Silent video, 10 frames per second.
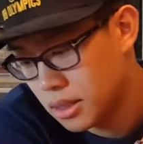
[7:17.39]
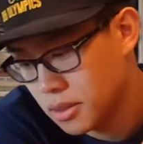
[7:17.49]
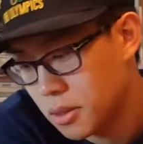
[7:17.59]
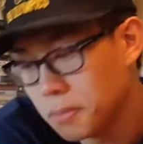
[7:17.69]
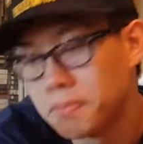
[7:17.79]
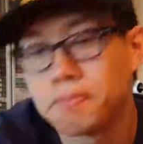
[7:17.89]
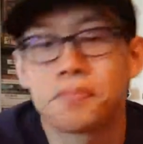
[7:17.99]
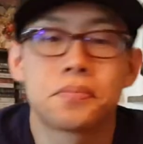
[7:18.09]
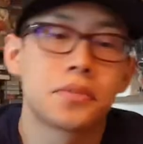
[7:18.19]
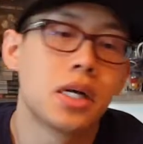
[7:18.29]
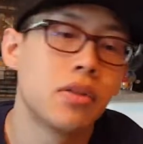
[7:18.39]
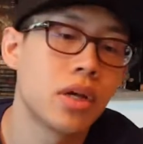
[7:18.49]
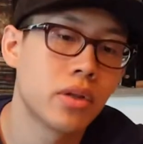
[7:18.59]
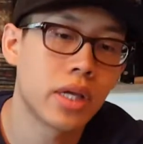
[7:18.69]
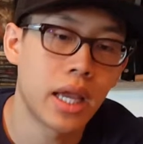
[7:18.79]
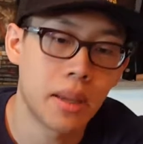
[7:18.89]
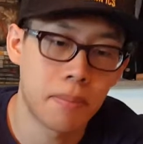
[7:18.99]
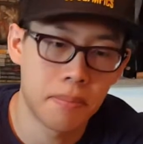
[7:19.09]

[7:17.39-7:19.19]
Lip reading: So, another game.